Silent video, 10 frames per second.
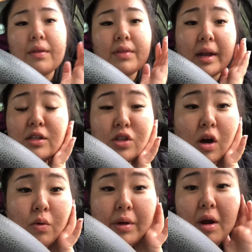And that is
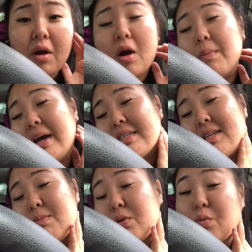all. We are all packed
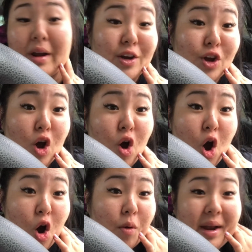up and ready to go
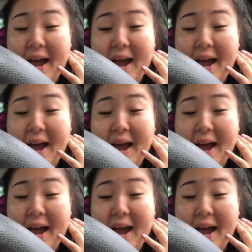home,